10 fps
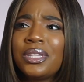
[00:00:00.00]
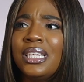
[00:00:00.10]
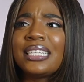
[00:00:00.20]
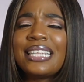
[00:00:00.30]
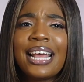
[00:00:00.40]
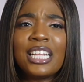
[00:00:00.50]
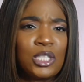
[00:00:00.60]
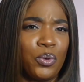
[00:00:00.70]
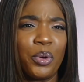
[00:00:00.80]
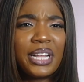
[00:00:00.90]
looked at as
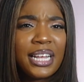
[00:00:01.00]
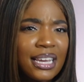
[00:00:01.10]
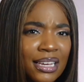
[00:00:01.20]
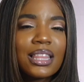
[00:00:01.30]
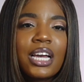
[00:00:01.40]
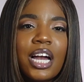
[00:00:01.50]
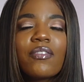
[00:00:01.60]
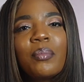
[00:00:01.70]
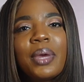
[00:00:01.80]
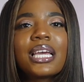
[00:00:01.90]
greedy. The
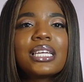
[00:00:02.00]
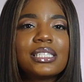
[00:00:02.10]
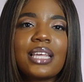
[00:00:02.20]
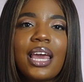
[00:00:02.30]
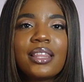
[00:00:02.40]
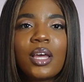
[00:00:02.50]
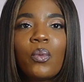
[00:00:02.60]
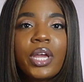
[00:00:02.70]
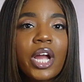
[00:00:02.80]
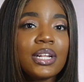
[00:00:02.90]
government can say that
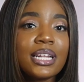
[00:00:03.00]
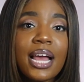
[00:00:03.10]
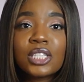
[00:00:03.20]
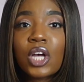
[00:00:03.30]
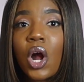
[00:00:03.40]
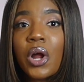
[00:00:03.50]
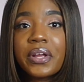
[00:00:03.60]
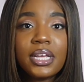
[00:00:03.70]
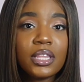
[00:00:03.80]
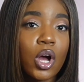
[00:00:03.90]
we are not
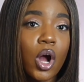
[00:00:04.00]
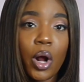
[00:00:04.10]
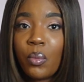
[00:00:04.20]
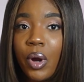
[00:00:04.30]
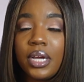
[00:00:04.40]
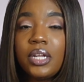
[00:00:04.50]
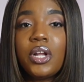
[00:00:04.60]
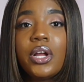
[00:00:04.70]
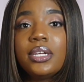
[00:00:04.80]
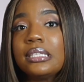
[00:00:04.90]
targeting the hardworking
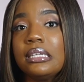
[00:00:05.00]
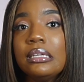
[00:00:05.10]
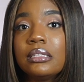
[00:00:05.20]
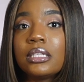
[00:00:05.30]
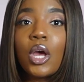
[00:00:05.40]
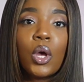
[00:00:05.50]
nurses